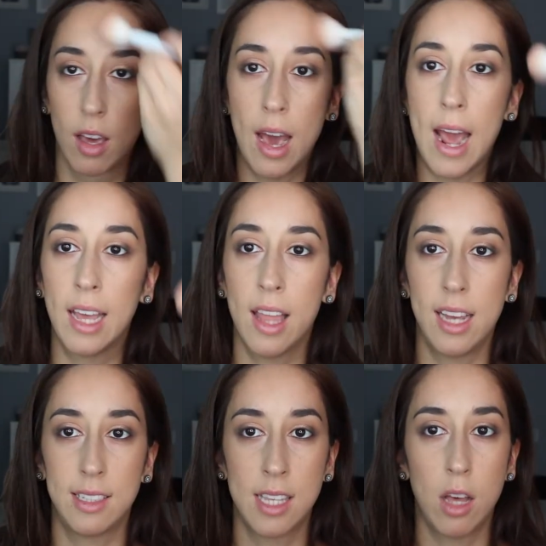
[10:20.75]

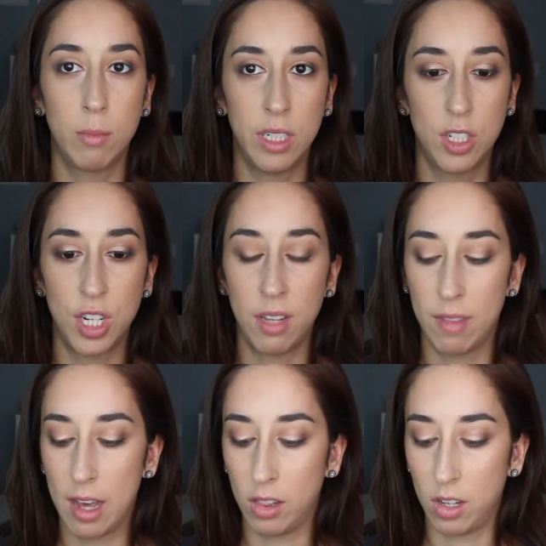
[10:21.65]
highlights help me achieve
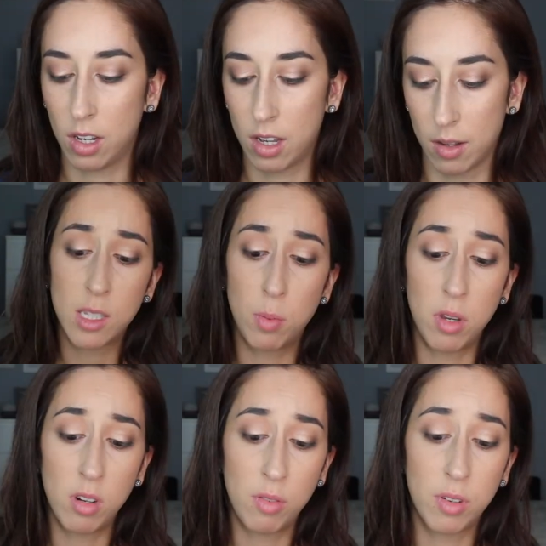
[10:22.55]
that look. It's
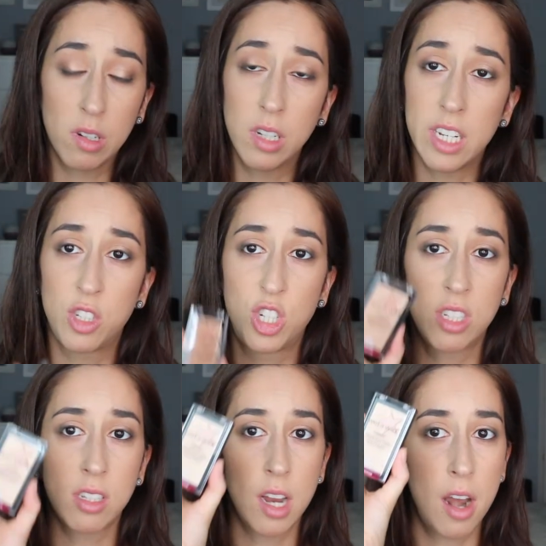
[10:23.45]
beautiful, it's
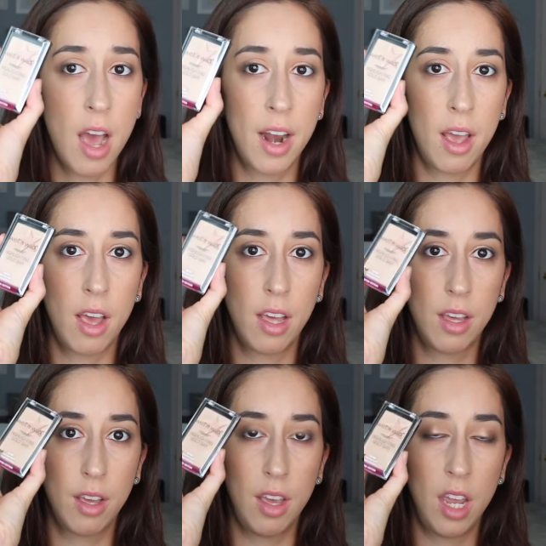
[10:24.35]
just not a
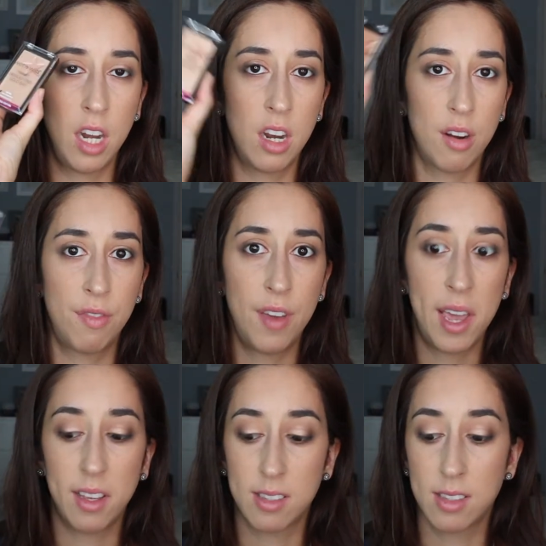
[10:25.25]

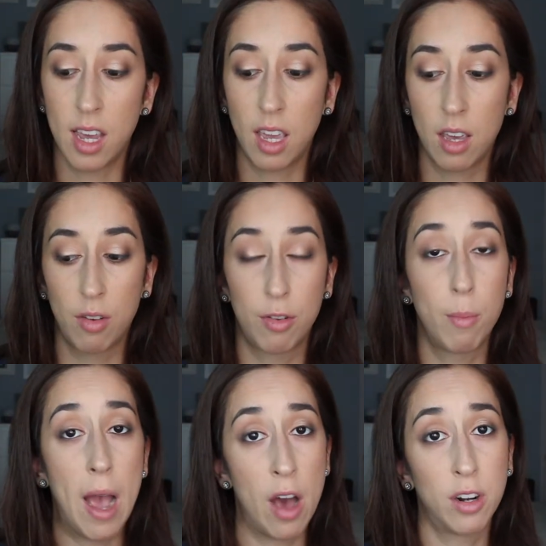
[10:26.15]
in-your-face, like
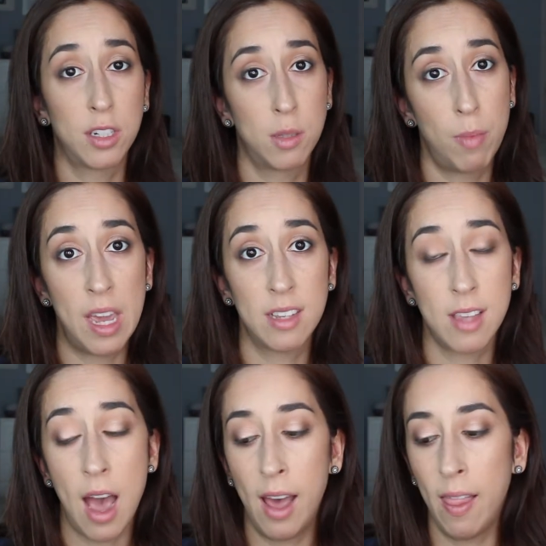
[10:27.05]
from outer space
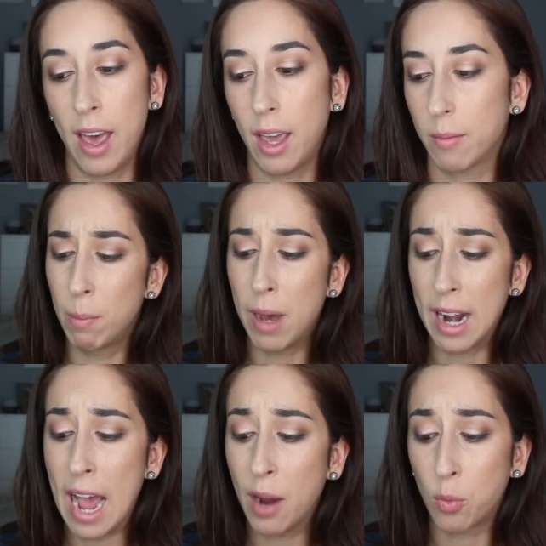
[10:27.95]
highlight,
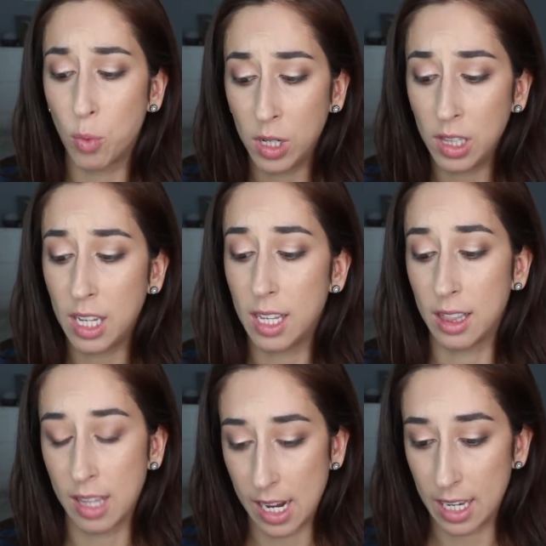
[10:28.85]
but I really
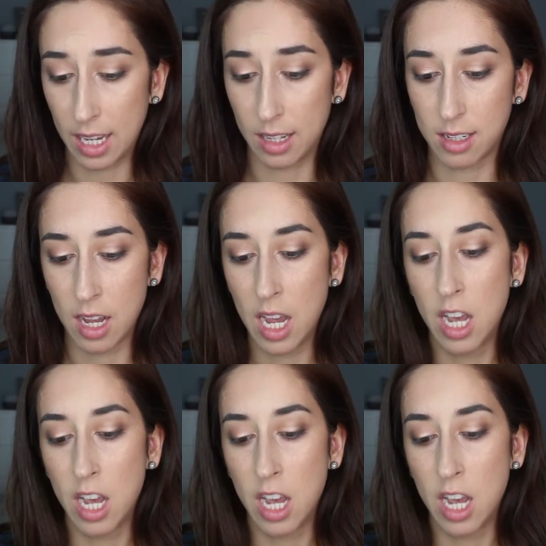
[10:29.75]
like it.